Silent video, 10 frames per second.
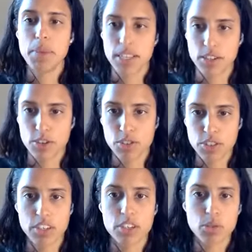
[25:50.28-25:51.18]
it makes it
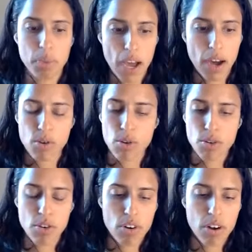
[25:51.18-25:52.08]
turns it into a
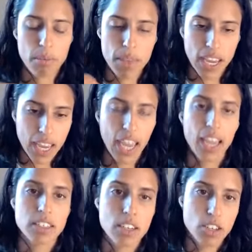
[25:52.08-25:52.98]
powder um, that
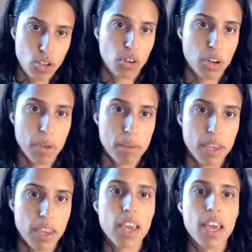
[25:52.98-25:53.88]
can't choke
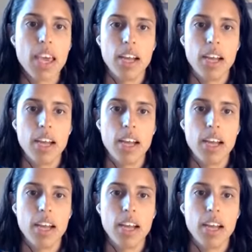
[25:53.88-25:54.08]
baby.